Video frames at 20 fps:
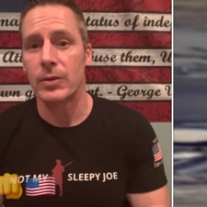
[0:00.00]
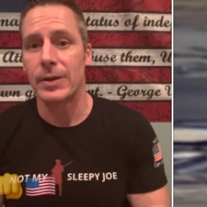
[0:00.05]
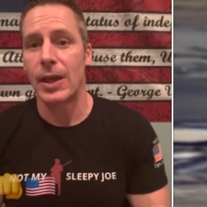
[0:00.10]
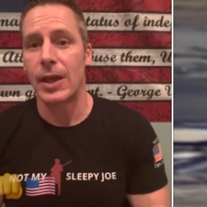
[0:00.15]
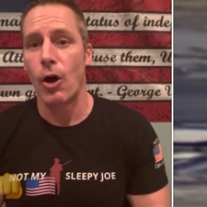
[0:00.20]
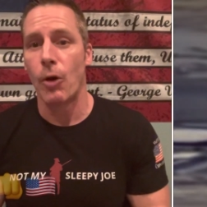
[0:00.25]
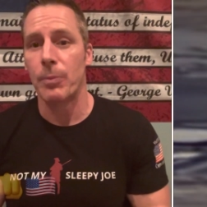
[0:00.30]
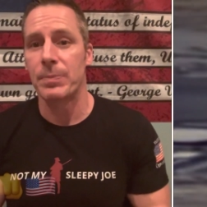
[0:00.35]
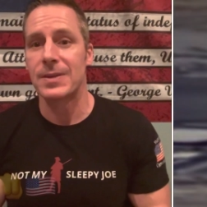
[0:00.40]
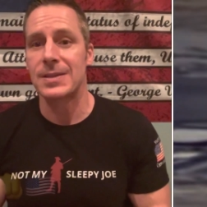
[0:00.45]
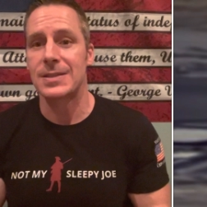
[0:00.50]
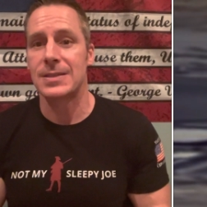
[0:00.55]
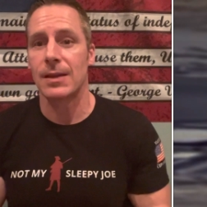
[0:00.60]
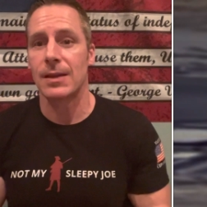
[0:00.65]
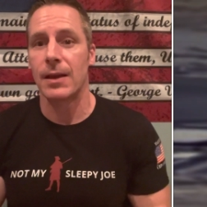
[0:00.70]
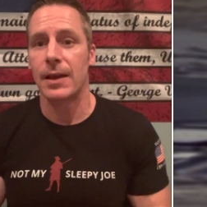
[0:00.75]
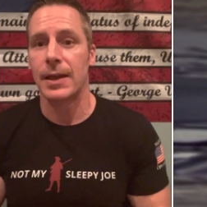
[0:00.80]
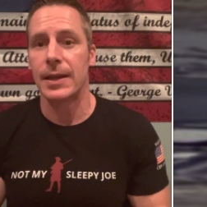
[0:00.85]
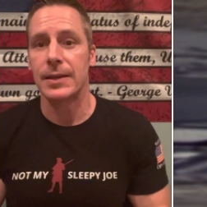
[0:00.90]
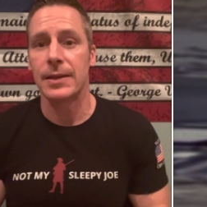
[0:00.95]
helped
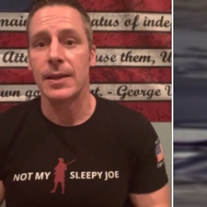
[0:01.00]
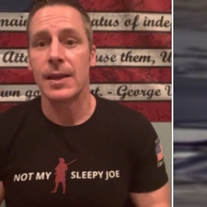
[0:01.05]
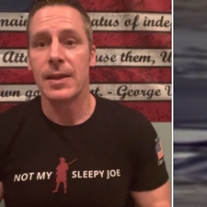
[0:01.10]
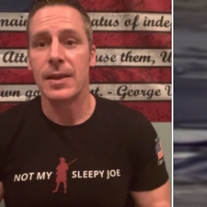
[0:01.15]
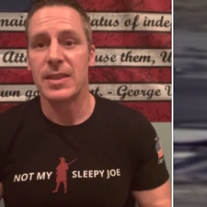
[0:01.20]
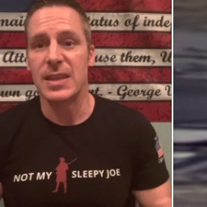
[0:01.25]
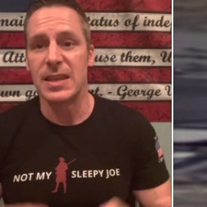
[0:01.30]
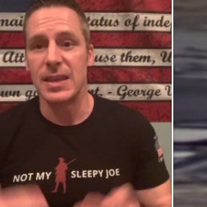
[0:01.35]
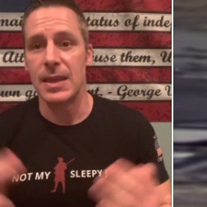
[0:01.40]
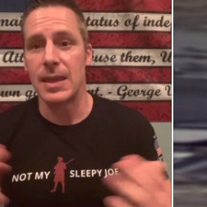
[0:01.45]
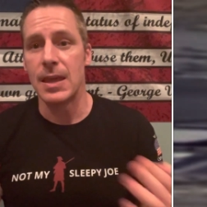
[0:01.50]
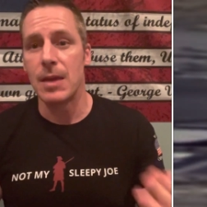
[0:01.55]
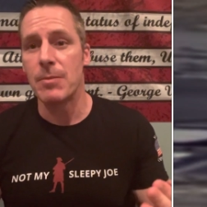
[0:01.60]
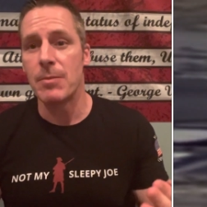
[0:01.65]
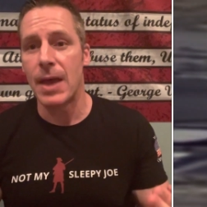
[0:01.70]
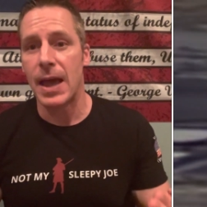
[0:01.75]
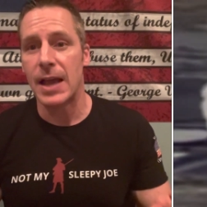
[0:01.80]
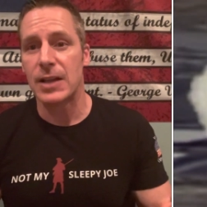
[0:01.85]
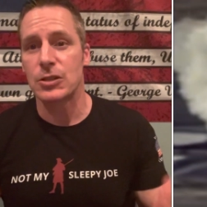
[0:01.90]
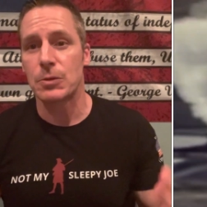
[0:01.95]
design the
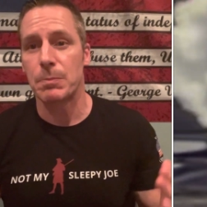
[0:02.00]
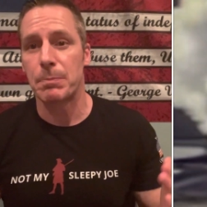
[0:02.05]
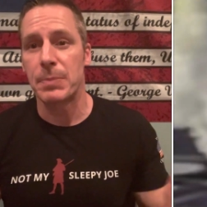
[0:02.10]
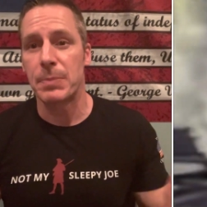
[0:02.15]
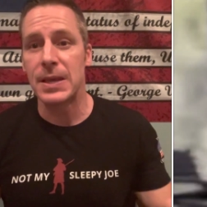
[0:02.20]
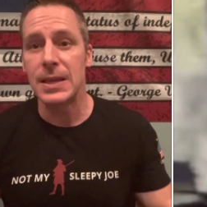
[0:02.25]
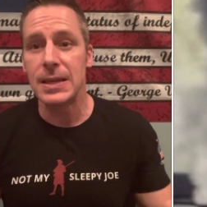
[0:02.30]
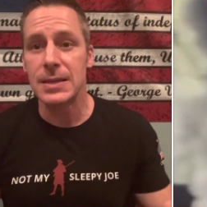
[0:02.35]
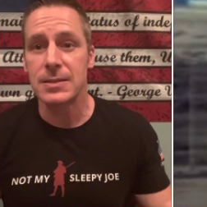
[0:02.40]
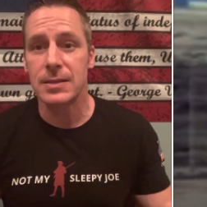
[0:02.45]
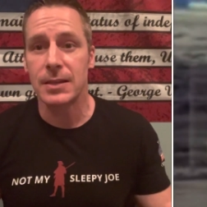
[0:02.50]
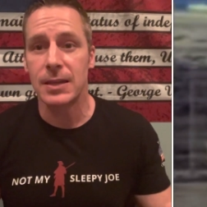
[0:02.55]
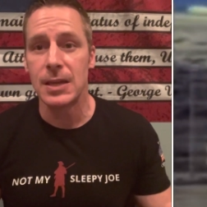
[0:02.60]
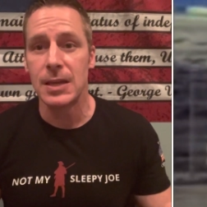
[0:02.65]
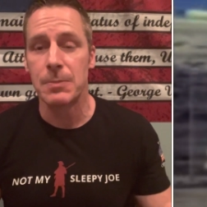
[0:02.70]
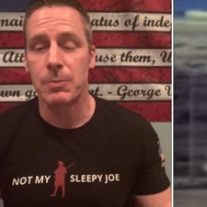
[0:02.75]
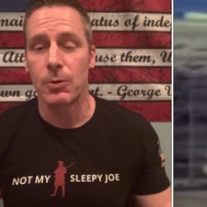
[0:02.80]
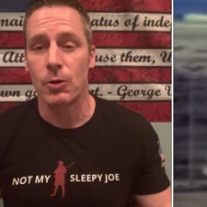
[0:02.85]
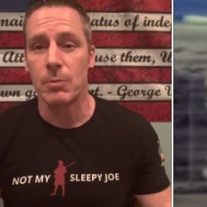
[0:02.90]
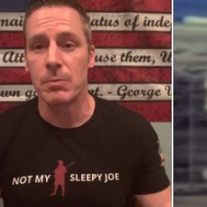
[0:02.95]
MX
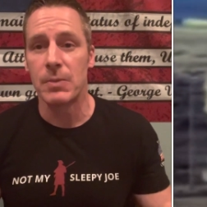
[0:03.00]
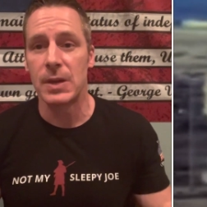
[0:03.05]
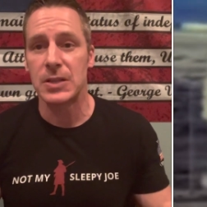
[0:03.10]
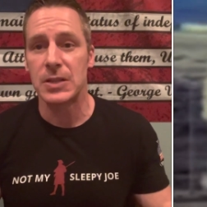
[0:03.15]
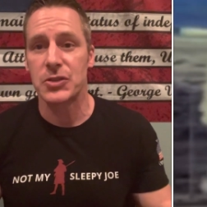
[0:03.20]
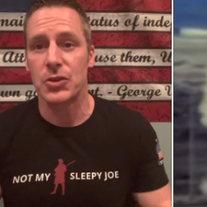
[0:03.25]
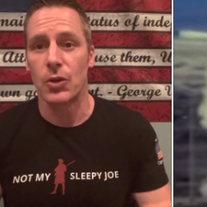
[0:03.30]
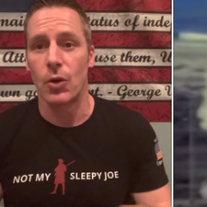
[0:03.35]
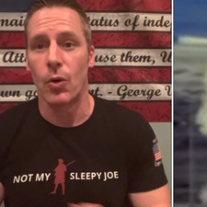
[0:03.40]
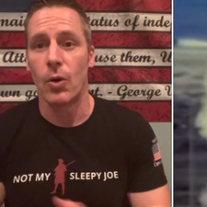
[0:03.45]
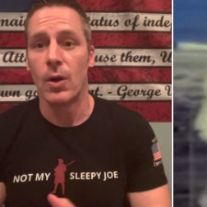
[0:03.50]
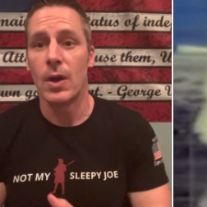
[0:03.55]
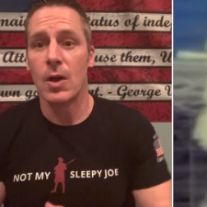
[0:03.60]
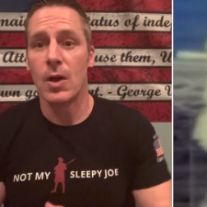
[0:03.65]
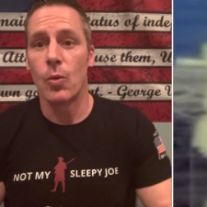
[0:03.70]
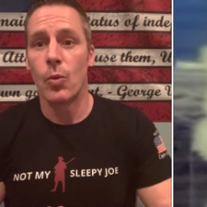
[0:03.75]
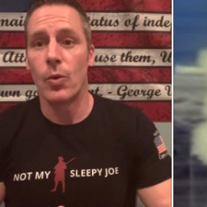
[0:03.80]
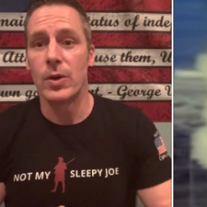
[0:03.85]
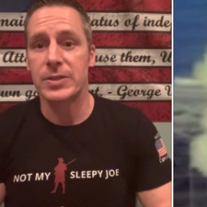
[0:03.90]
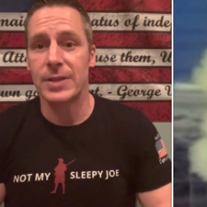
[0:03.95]
Peacekeeper missile,
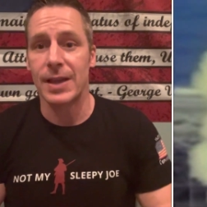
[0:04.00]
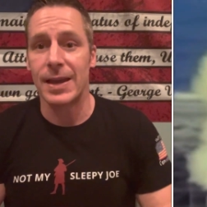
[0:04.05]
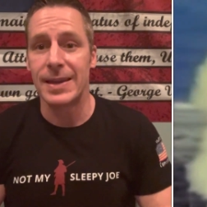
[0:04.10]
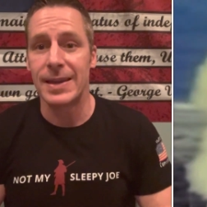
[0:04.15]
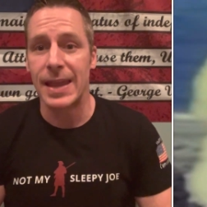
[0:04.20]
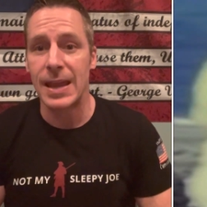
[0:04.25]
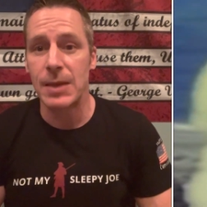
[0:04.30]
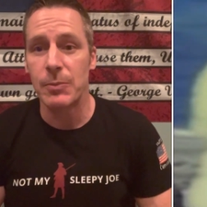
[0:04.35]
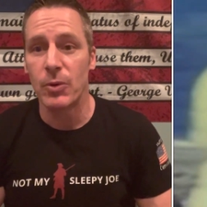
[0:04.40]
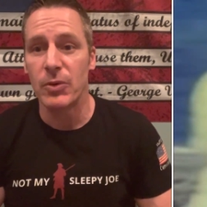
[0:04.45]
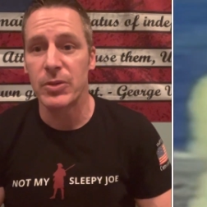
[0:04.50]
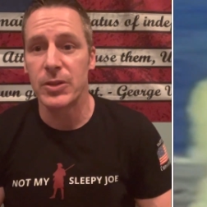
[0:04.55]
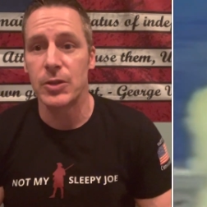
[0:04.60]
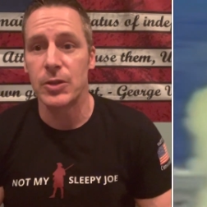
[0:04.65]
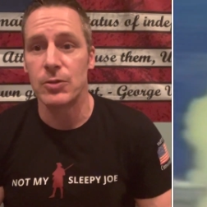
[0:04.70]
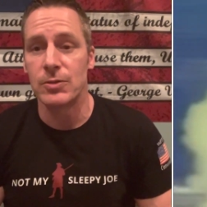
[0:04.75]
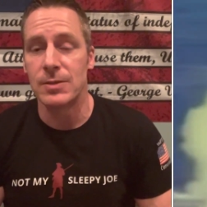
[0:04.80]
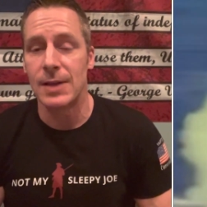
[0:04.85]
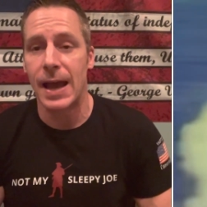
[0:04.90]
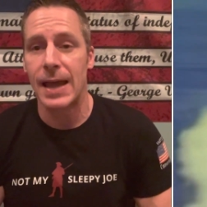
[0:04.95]
which enabled the
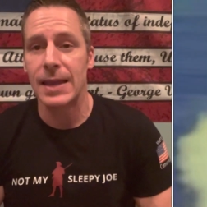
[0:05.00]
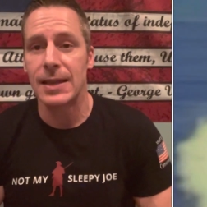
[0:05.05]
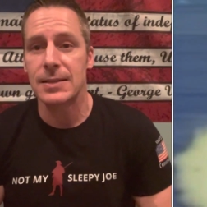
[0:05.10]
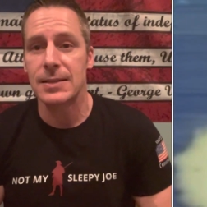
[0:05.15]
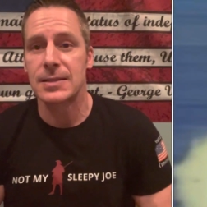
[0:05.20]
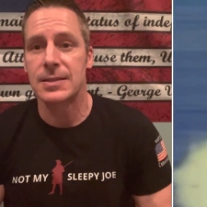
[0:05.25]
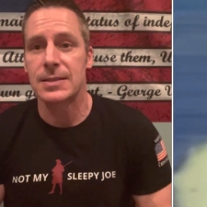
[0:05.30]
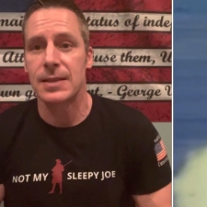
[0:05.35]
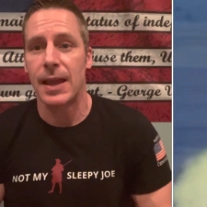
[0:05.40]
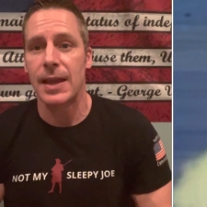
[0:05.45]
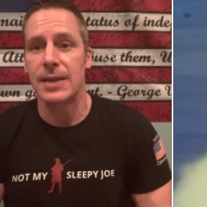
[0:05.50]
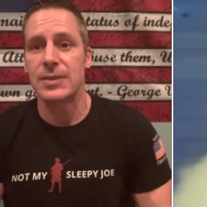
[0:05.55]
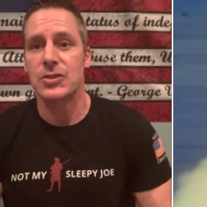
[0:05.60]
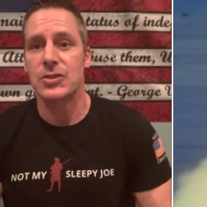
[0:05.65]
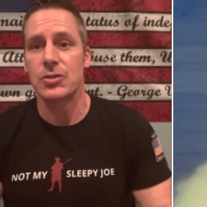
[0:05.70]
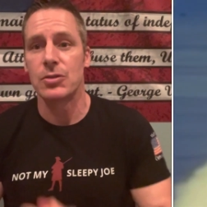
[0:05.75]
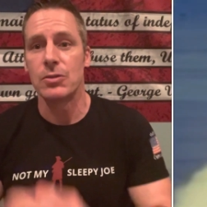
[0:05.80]
United States to